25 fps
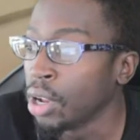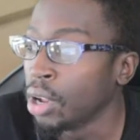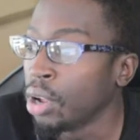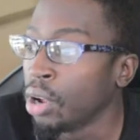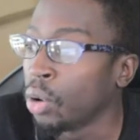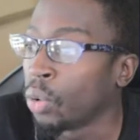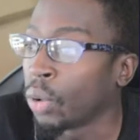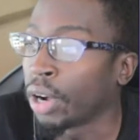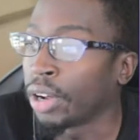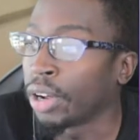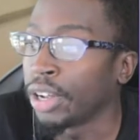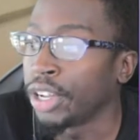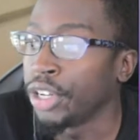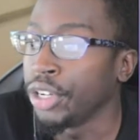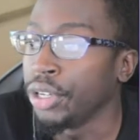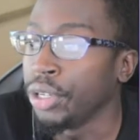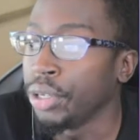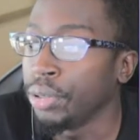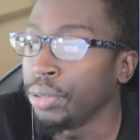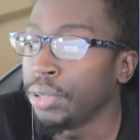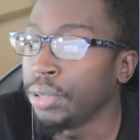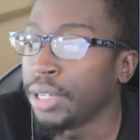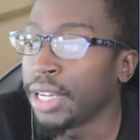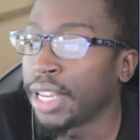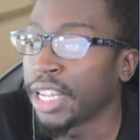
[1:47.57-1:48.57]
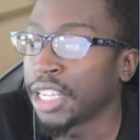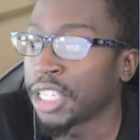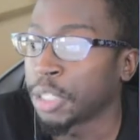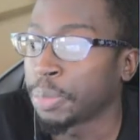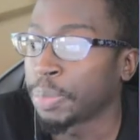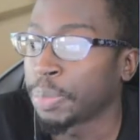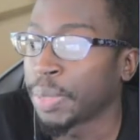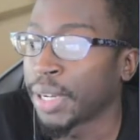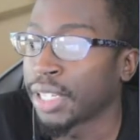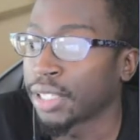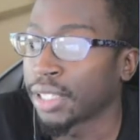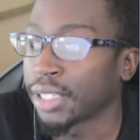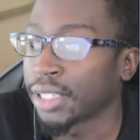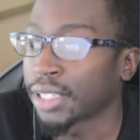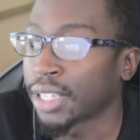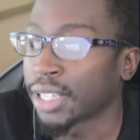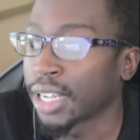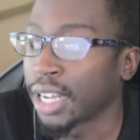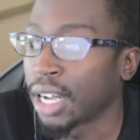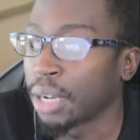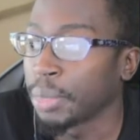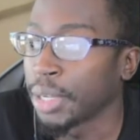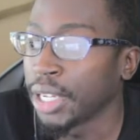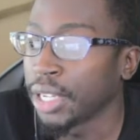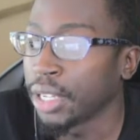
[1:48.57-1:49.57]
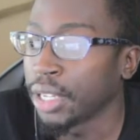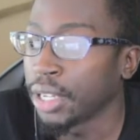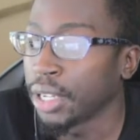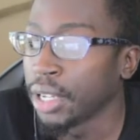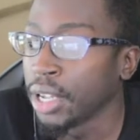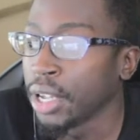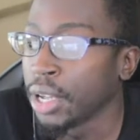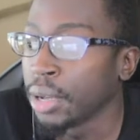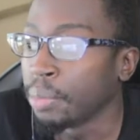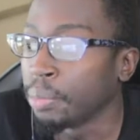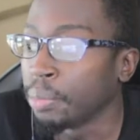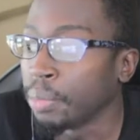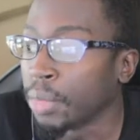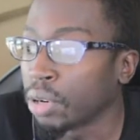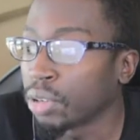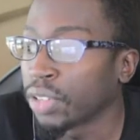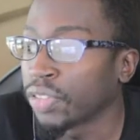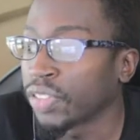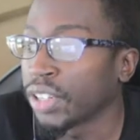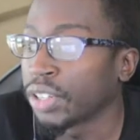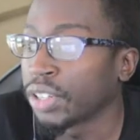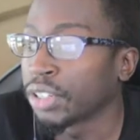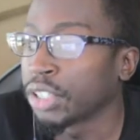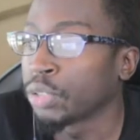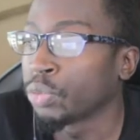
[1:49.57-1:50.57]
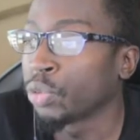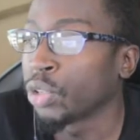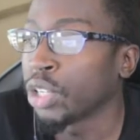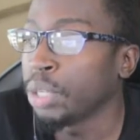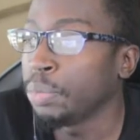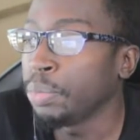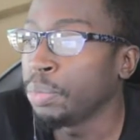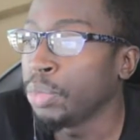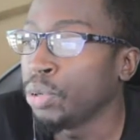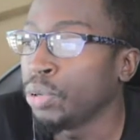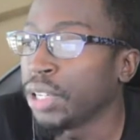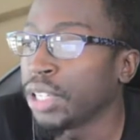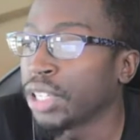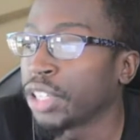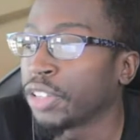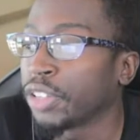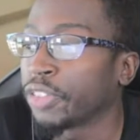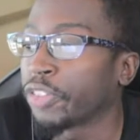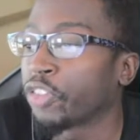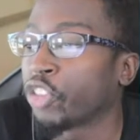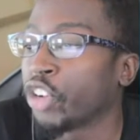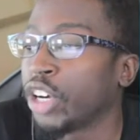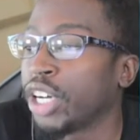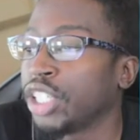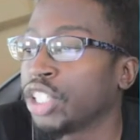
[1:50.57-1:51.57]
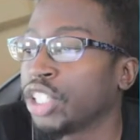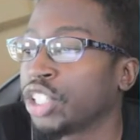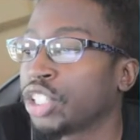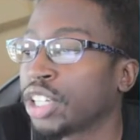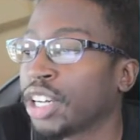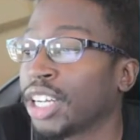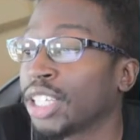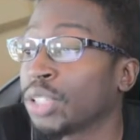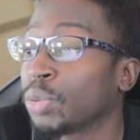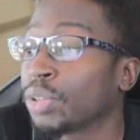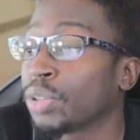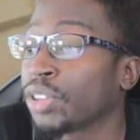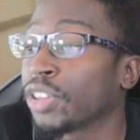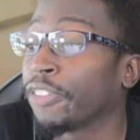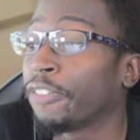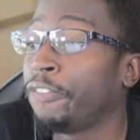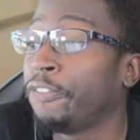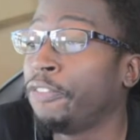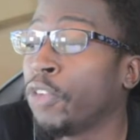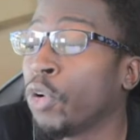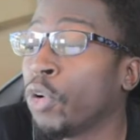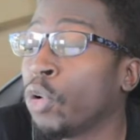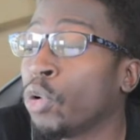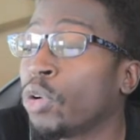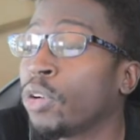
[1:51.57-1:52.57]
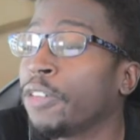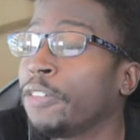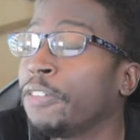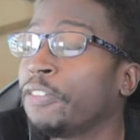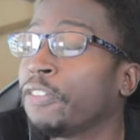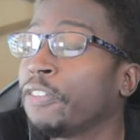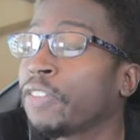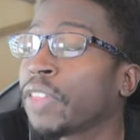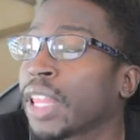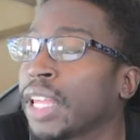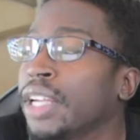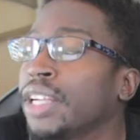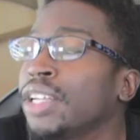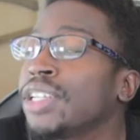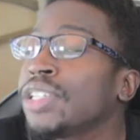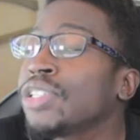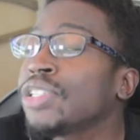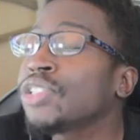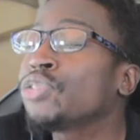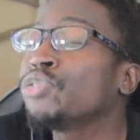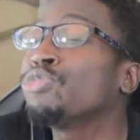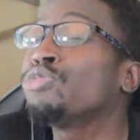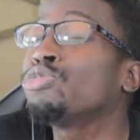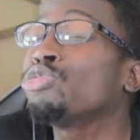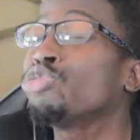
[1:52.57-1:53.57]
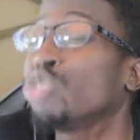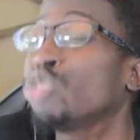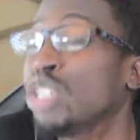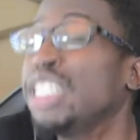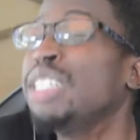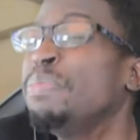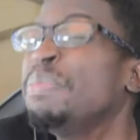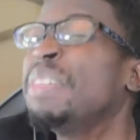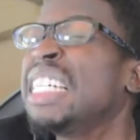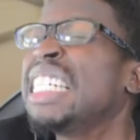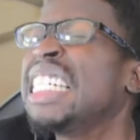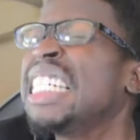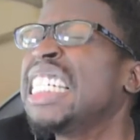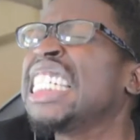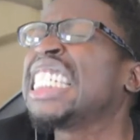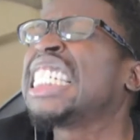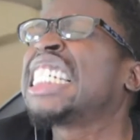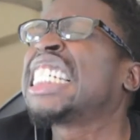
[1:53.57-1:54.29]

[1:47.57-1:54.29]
While a new Dead Space is coming, Motive is rebooting the franchise with a full-fledged remake.